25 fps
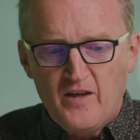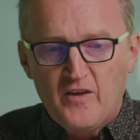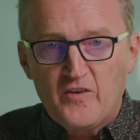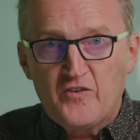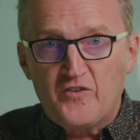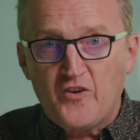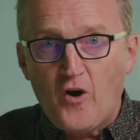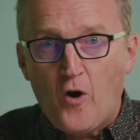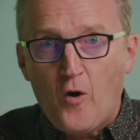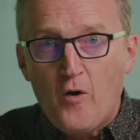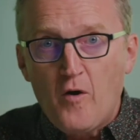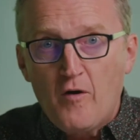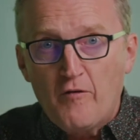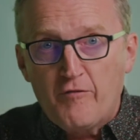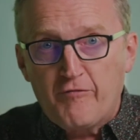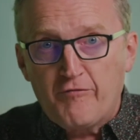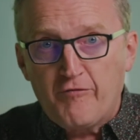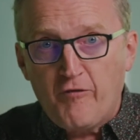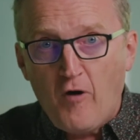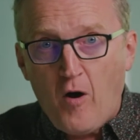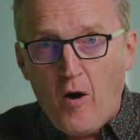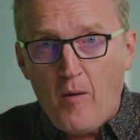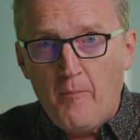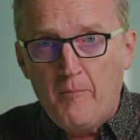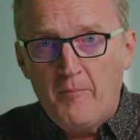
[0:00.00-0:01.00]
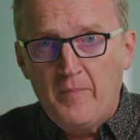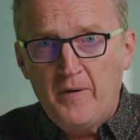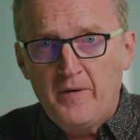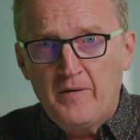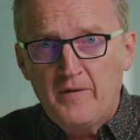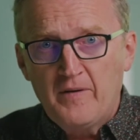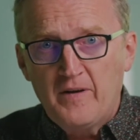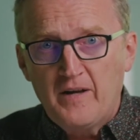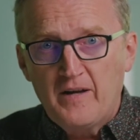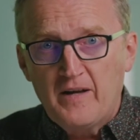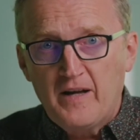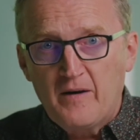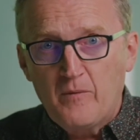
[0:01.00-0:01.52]
So
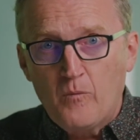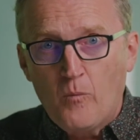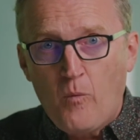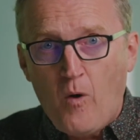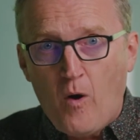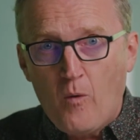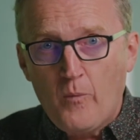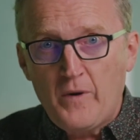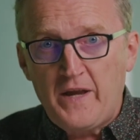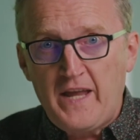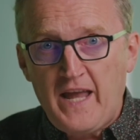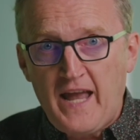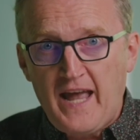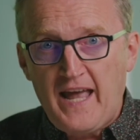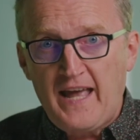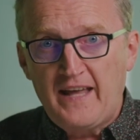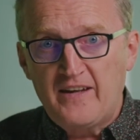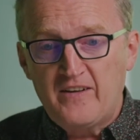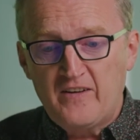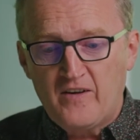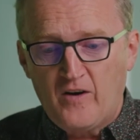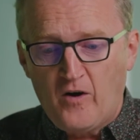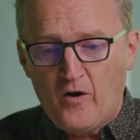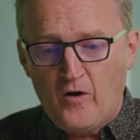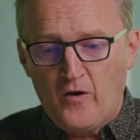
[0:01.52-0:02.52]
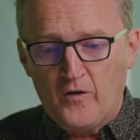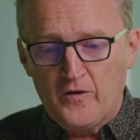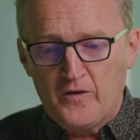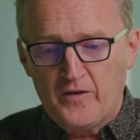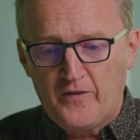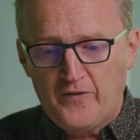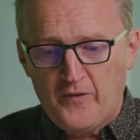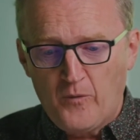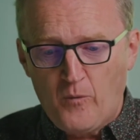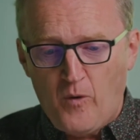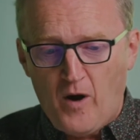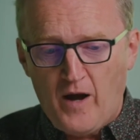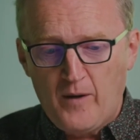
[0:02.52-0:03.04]
from what we had
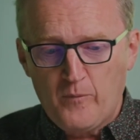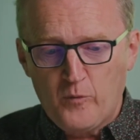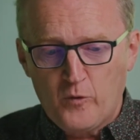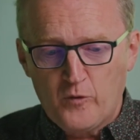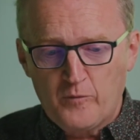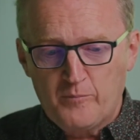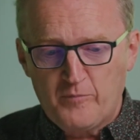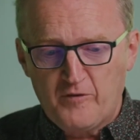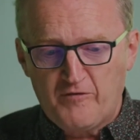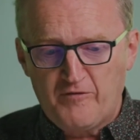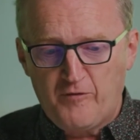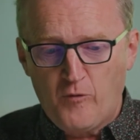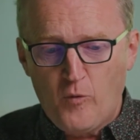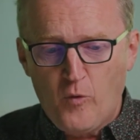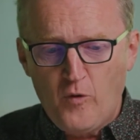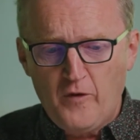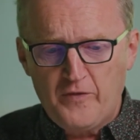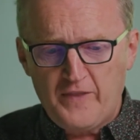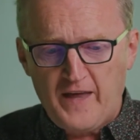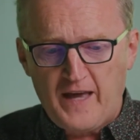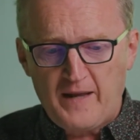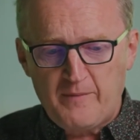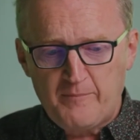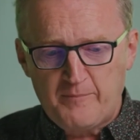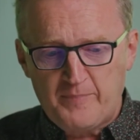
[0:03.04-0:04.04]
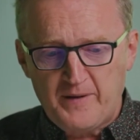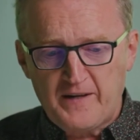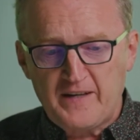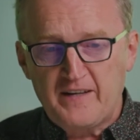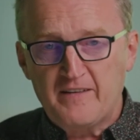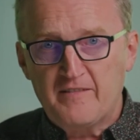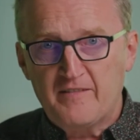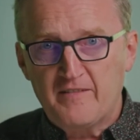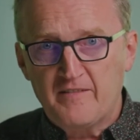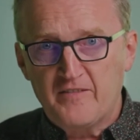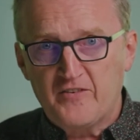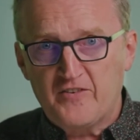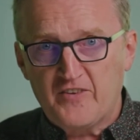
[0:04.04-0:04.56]
on the whiteboard before, that
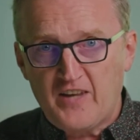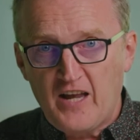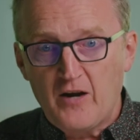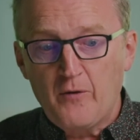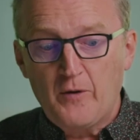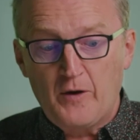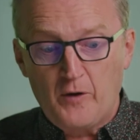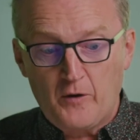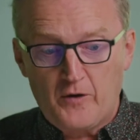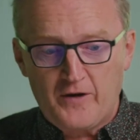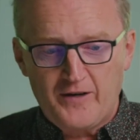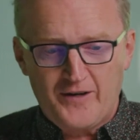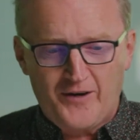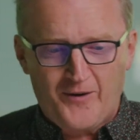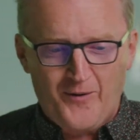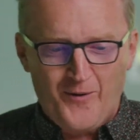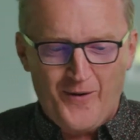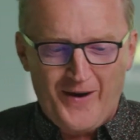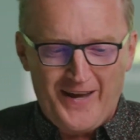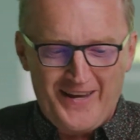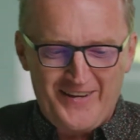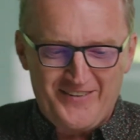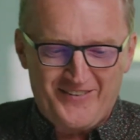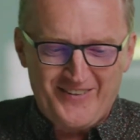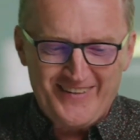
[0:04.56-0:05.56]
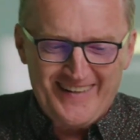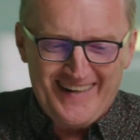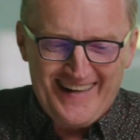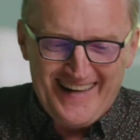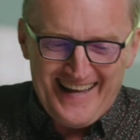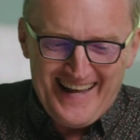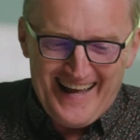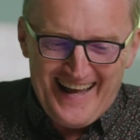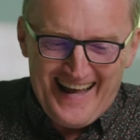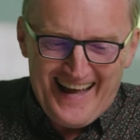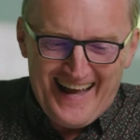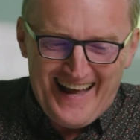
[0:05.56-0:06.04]
big scary looking equation,